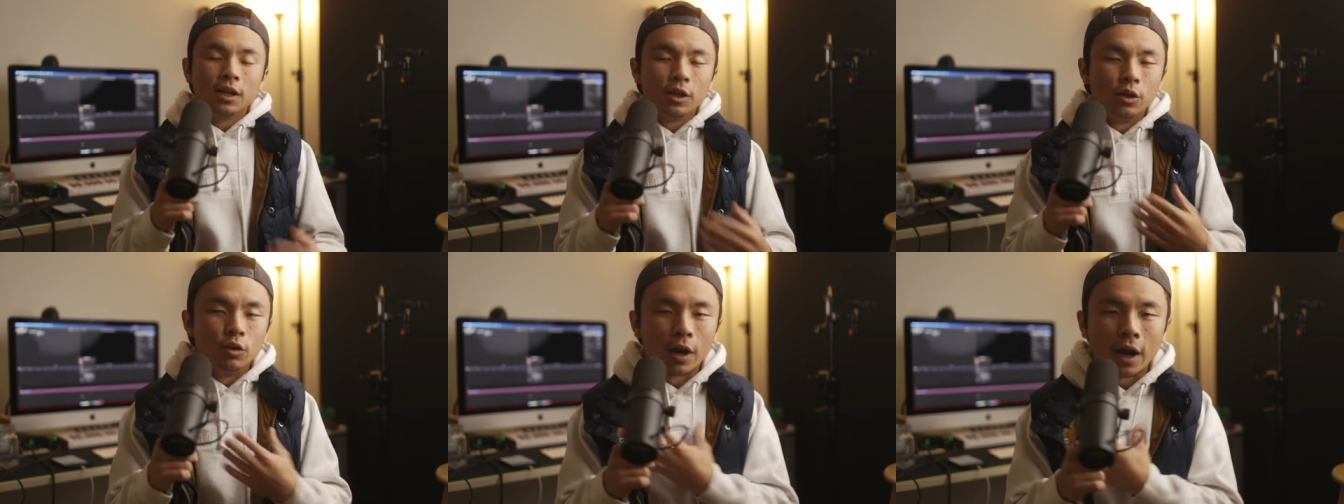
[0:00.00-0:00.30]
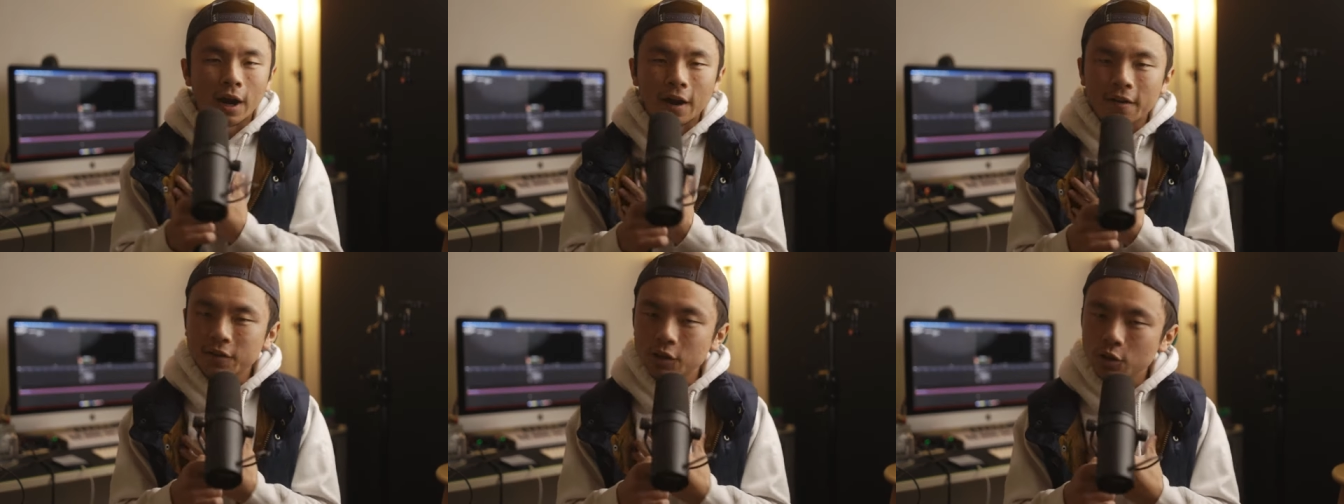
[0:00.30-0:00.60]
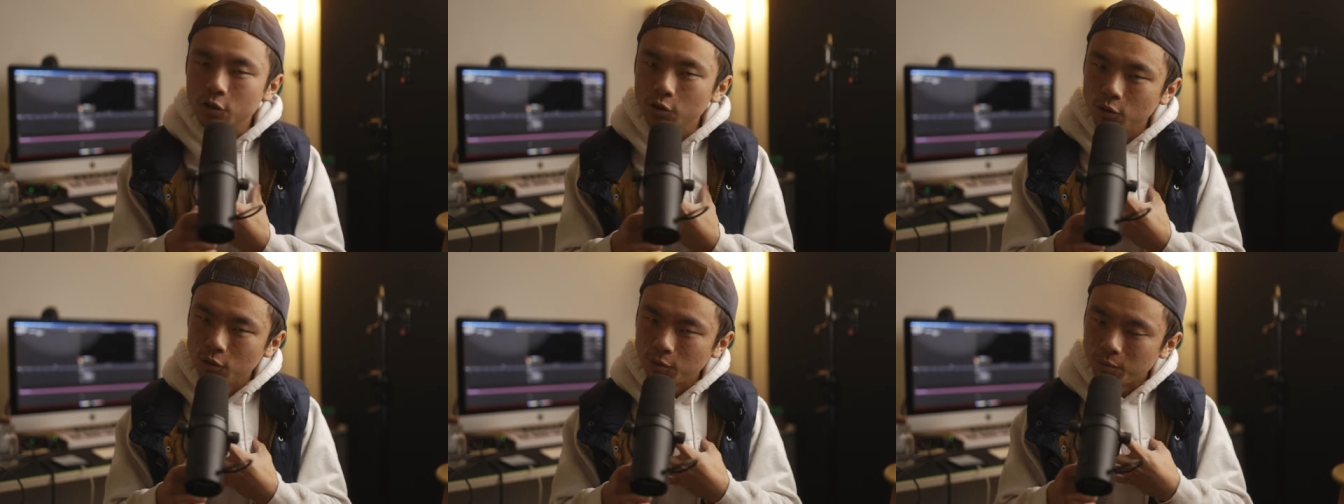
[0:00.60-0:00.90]
you have
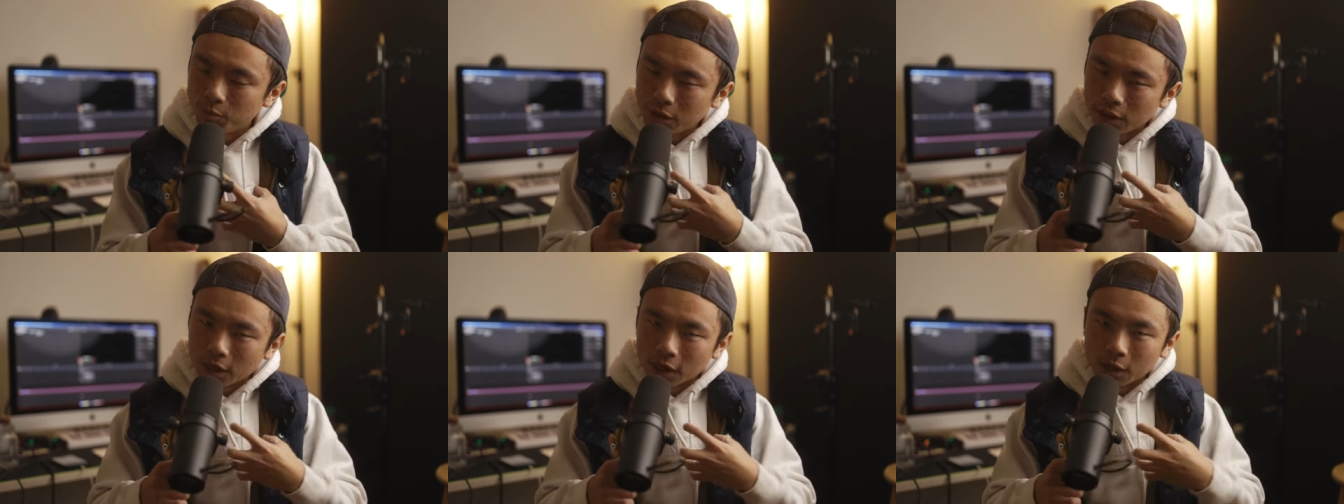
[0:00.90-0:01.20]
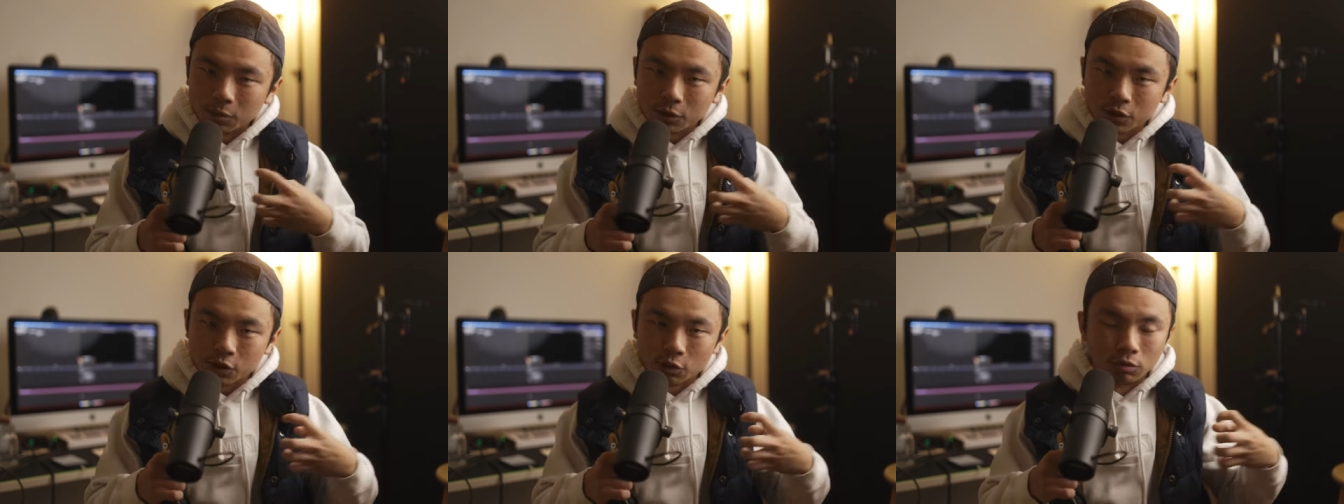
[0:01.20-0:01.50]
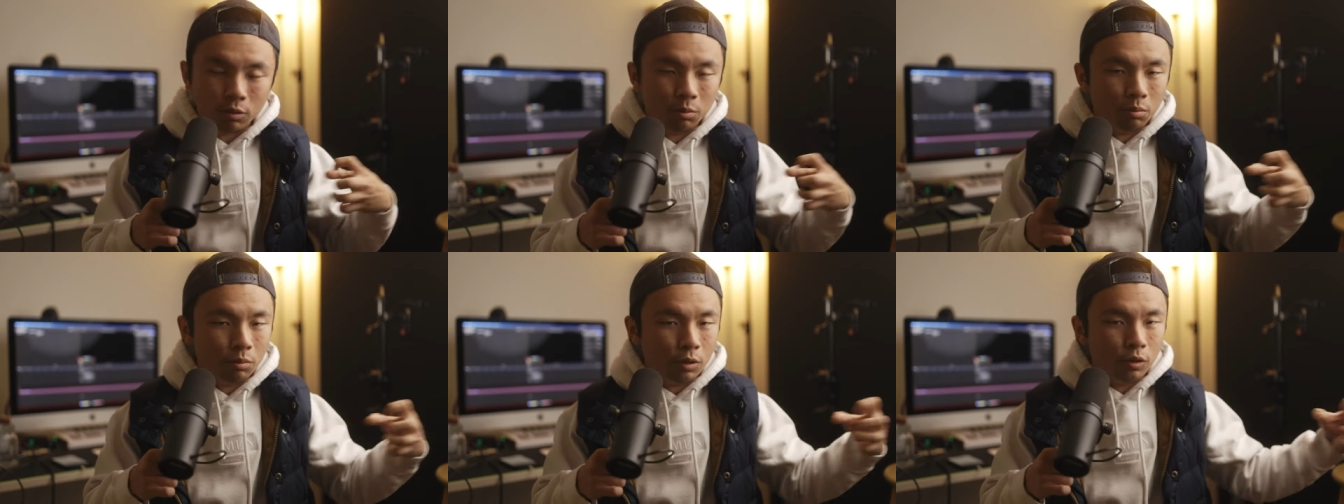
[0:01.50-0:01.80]
to be able to
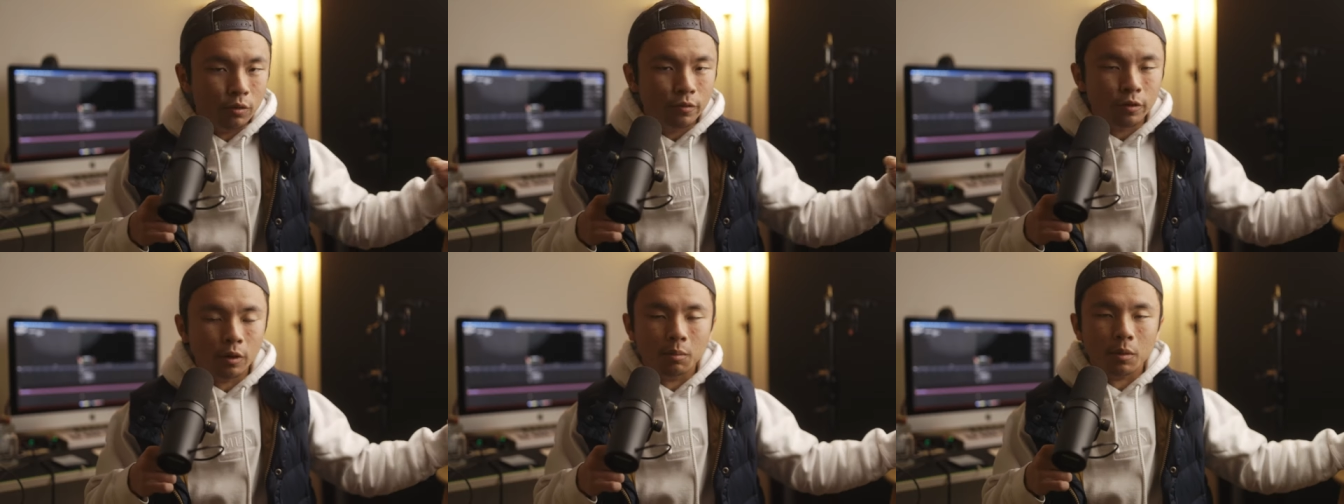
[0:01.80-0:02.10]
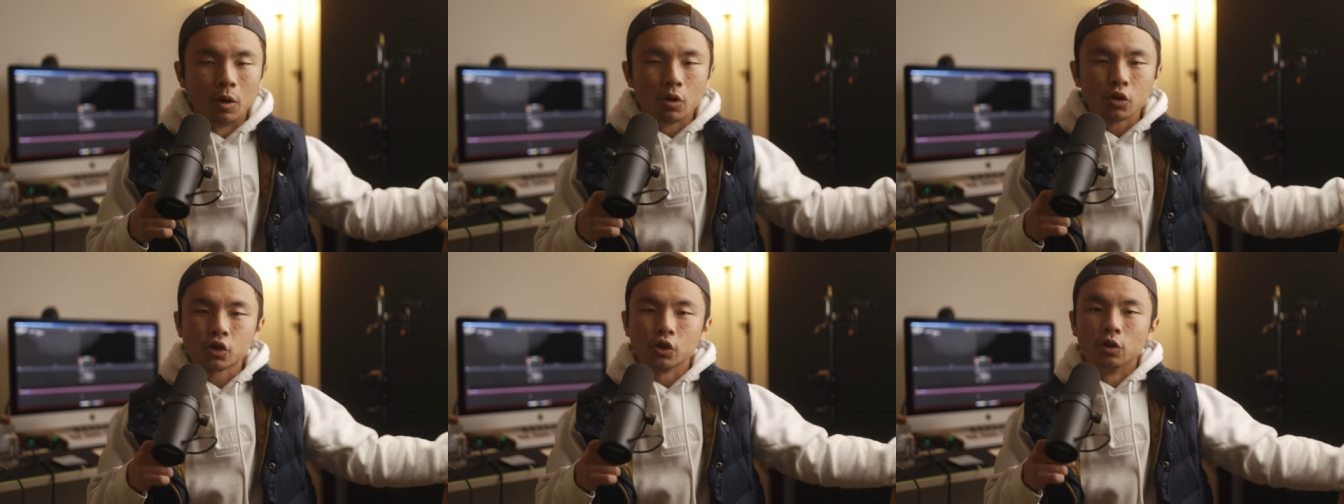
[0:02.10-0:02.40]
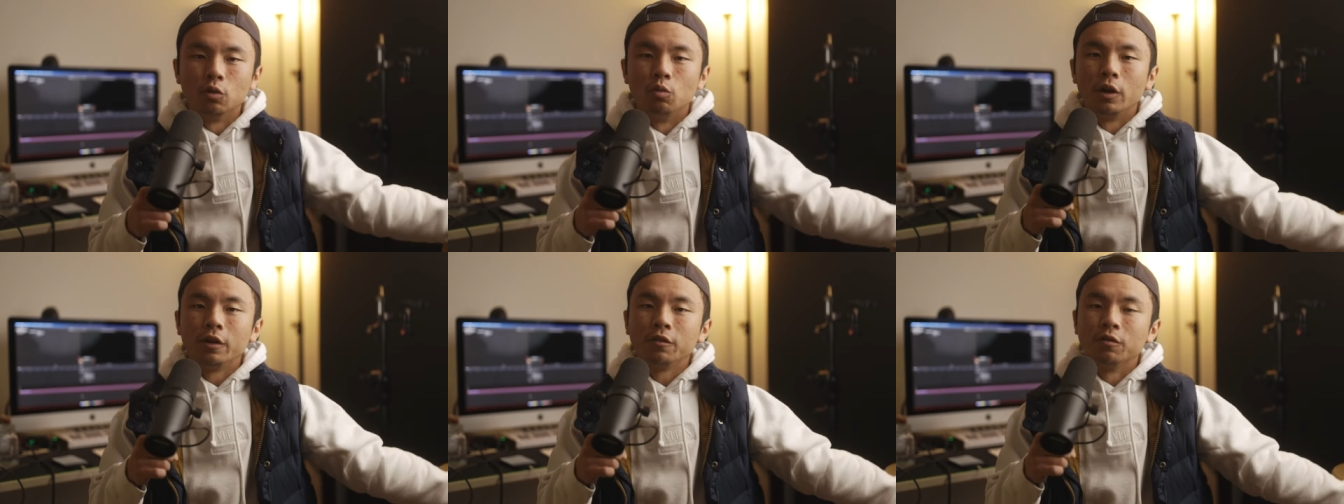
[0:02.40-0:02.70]
remove emotion
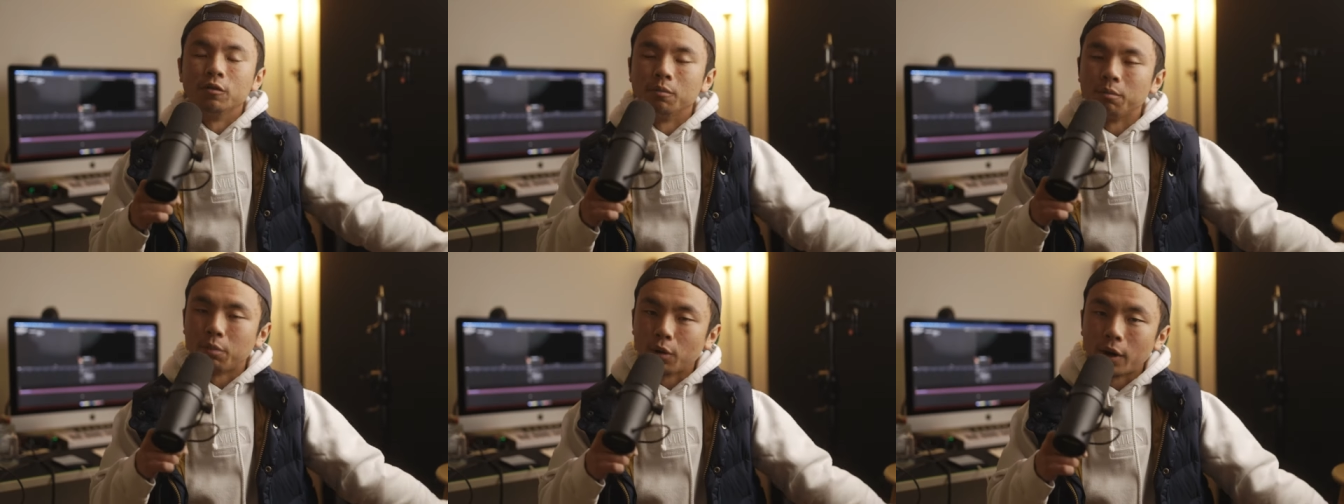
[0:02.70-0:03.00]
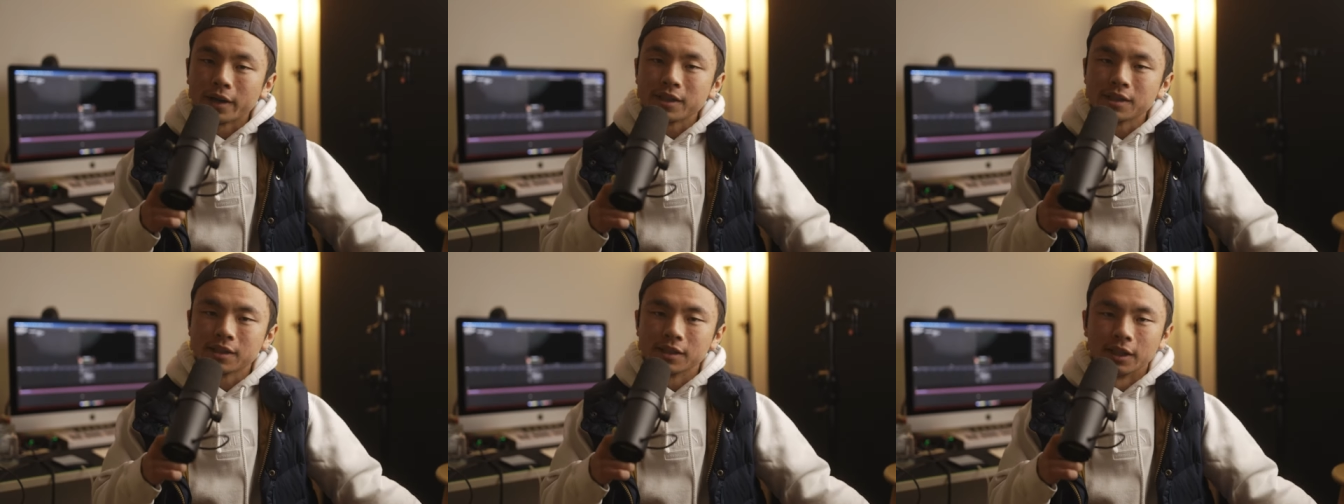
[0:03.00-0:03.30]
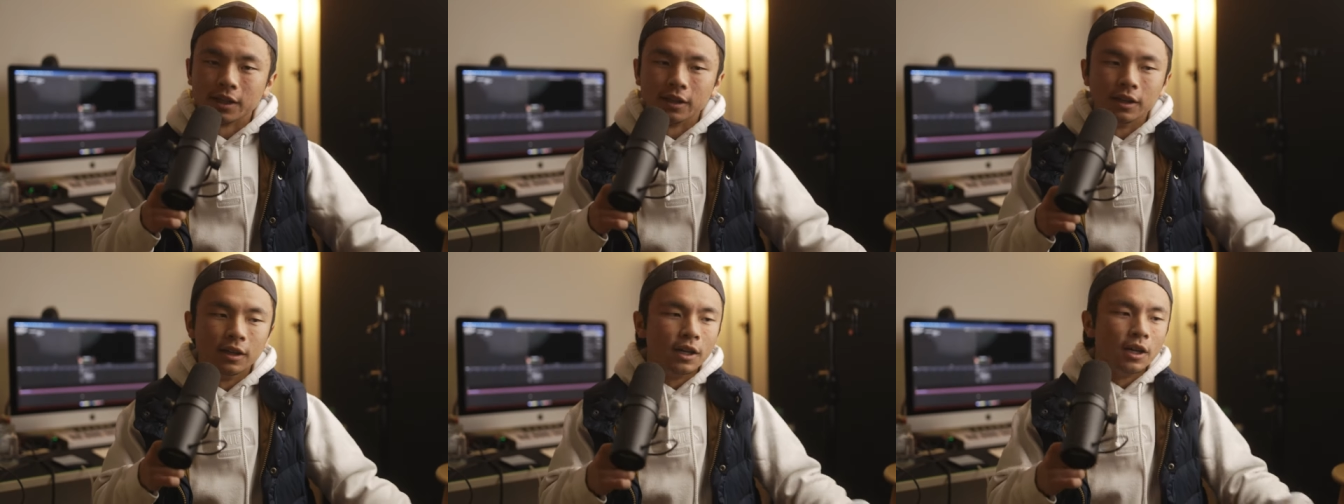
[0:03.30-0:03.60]
away from
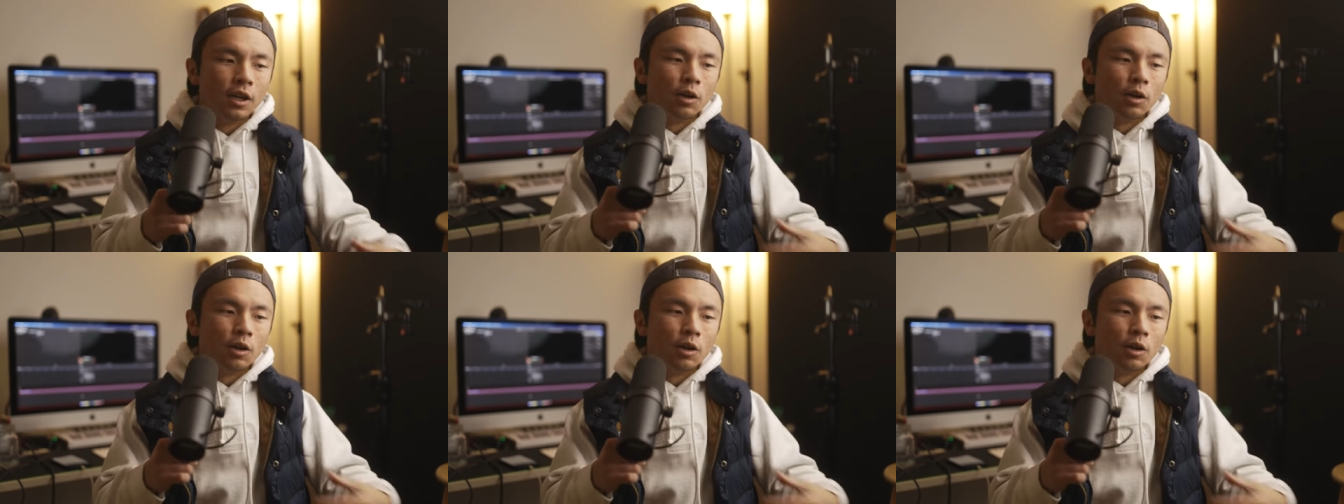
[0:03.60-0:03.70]
pricing,